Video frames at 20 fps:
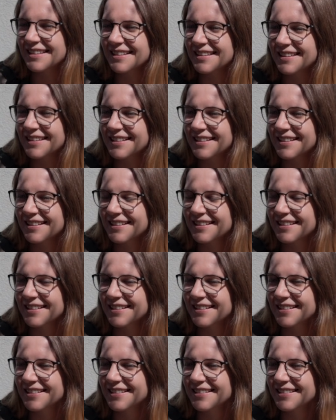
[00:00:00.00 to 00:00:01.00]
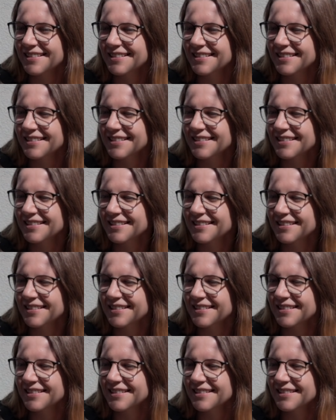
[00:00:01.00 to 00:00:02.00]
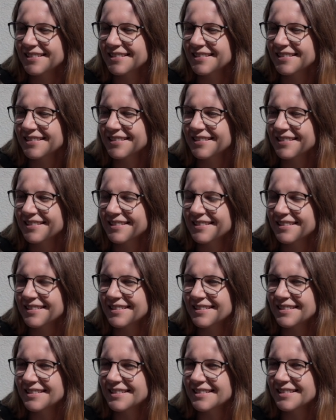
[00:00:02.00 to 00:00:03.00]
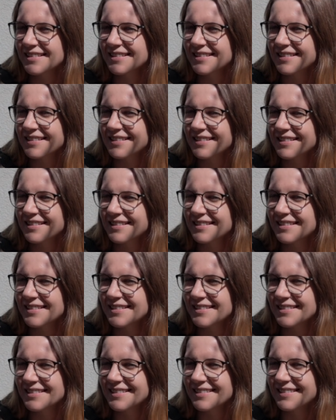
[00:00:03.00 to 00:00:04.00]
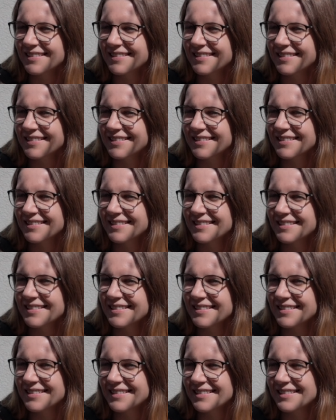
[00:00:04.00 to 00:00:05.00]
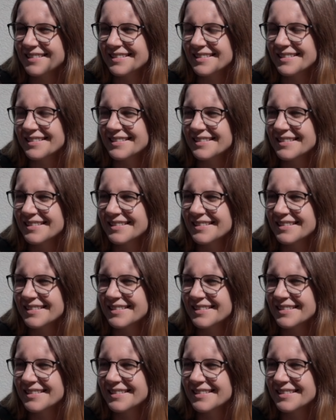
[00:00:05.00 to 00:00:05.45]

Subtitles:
(silent)